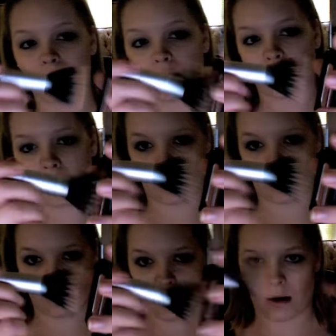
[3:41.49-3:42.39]
Just going to get
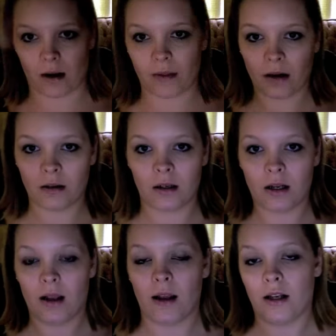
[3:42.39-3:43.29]
some of that on there.
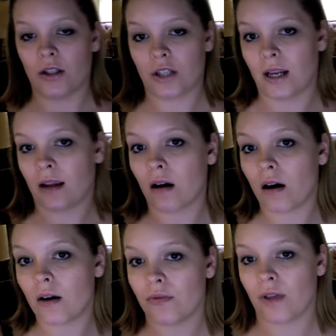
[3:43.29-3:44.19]
Shake it
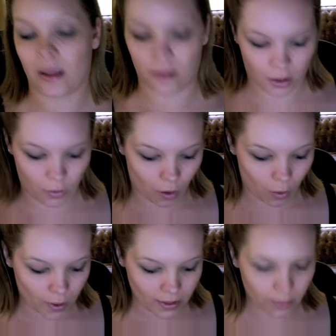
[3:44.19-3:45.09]
off, and then you
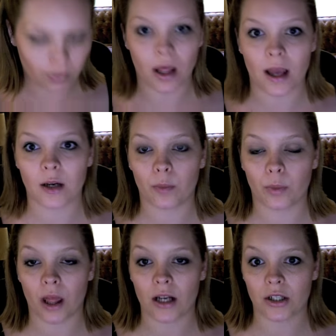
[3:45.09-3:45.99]
always apply your
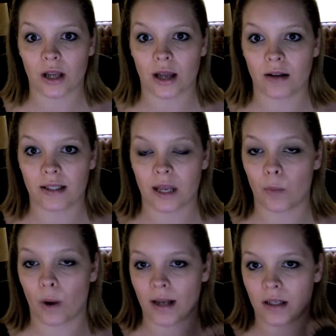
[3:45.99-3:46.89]
blush kind of the
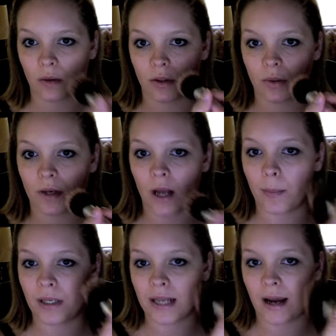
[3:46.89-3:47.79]
same way. Don't do an up
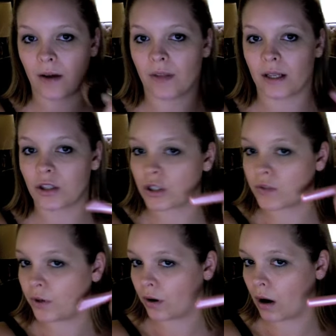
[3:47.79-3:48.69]
and down. That's just
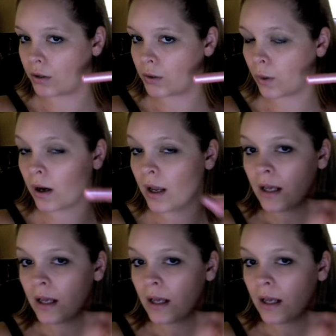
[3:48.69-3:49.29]
for your contour.